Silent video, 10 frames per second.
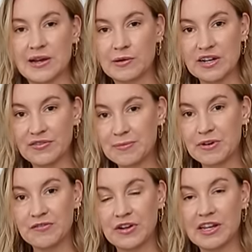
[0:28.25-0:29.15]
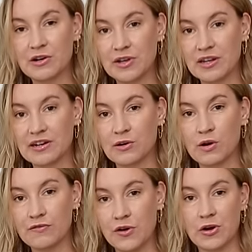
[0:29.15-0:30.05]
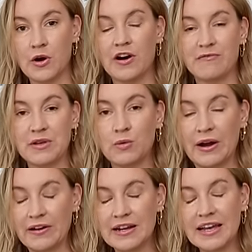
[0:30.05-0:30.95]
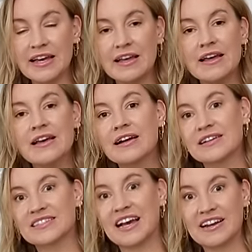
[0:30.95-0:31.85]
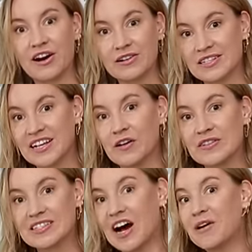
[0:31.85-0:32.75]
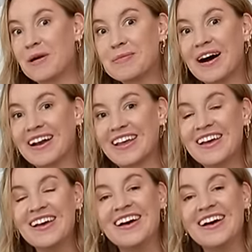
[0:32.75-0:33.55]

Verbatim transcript: I will definitely put a video here or a photo of me wearing it because it's kind of hard to tell it's not on my body.